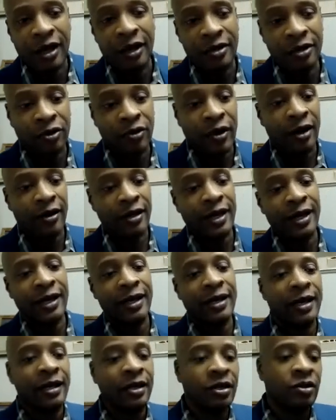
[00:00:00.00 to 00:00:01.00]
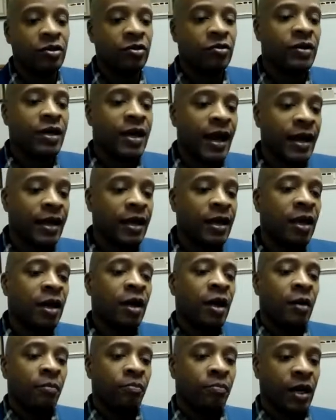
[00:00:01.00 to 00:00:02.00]
underground hit in the UK,
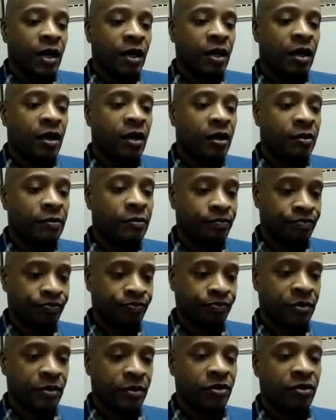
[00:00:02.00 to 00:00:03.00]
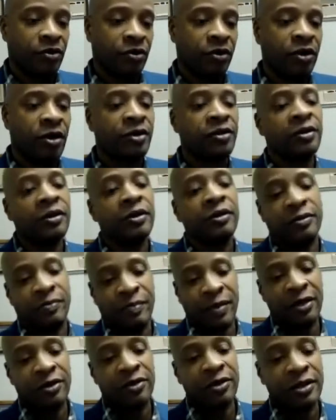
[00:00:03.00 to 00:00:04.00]
but sort of
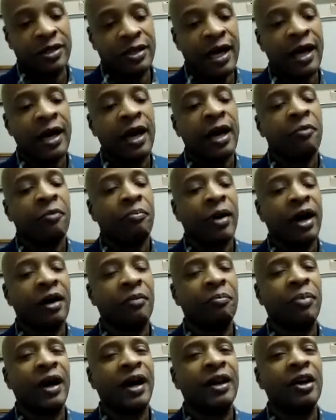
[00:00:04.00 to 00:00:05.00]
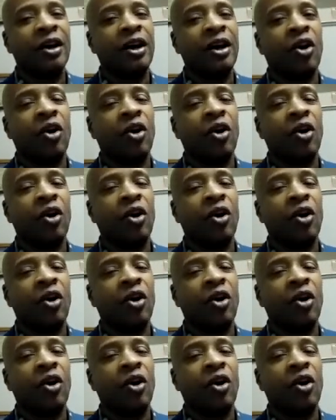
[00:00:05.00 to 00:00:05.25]
speak, you could say, but